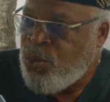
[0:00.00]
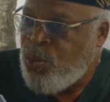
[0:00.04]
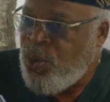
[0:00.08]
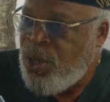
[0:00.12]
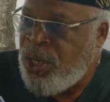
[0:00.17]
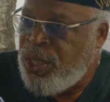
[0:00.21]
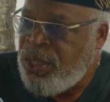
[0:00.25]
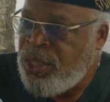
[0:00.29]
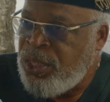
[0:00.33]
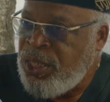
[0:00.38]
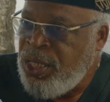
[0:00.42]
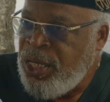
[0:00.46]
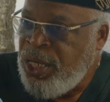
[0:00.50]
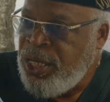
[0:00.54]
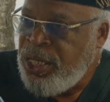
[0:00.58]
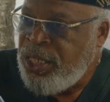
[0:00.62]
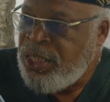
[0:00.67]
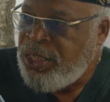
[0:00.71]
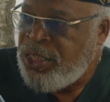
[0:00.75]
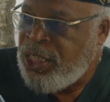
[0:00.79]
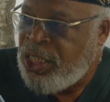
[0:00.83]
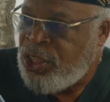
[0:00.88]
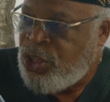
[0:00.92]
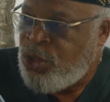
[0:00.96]
One
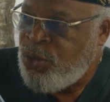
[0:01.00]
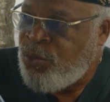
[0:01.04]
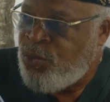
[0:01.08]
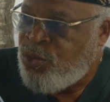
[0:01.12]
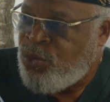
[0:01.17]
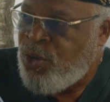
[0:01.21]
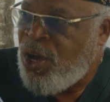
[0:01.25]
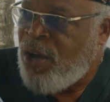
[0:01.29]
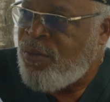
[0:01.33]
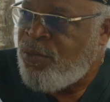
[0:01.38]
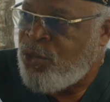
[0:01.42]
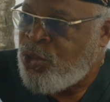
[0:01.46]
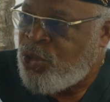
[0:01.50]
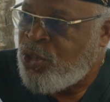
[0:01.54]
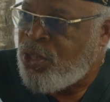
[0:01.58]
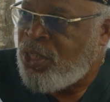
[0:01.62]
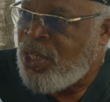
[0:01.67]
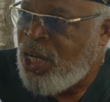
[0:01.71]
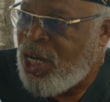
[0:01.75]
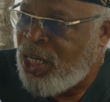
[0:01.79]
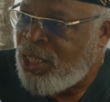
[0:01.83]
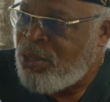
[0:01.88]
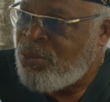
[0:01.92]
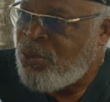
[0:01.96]
is that you've traveled to
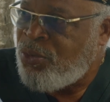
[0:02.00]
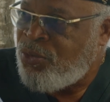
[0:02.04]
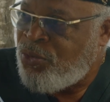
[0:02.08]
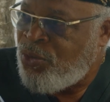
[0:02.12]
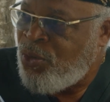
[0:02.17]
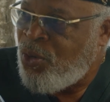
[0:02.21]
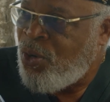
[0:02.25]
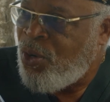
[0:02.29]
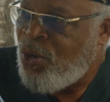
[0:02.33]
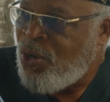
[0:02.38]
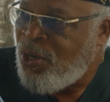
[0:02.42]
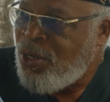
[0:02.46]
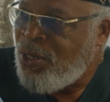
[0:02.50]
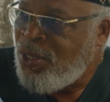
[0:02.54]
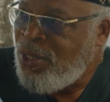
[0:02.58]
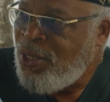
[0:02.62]
Ghana before.